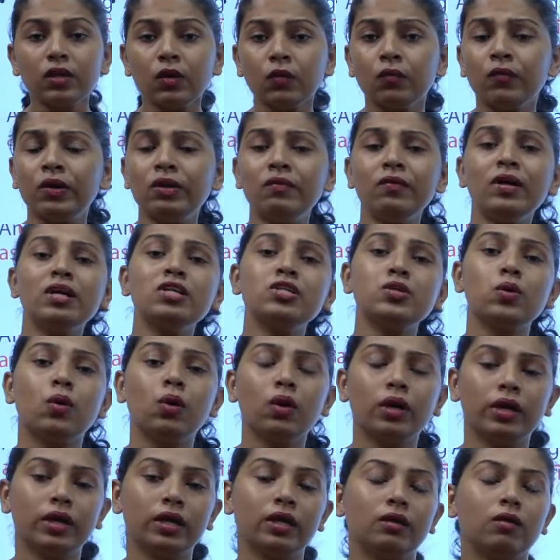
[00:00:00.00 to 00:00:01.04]
When we are
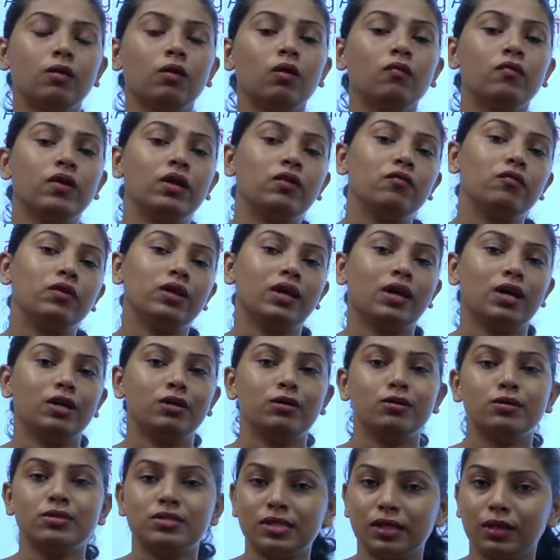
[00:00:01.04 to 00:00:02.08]
talking or when we are
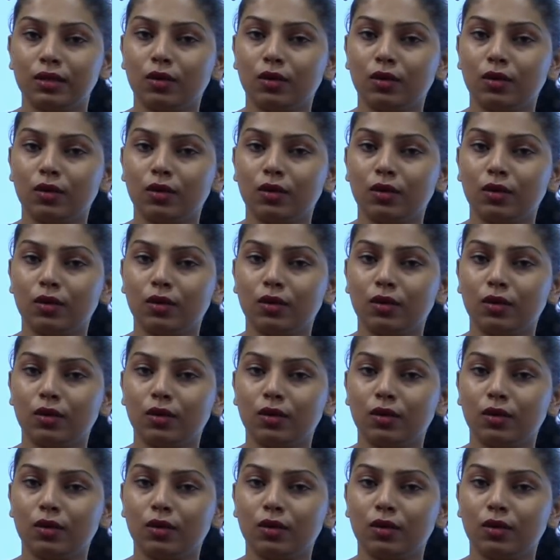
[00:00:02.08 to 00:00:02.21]
using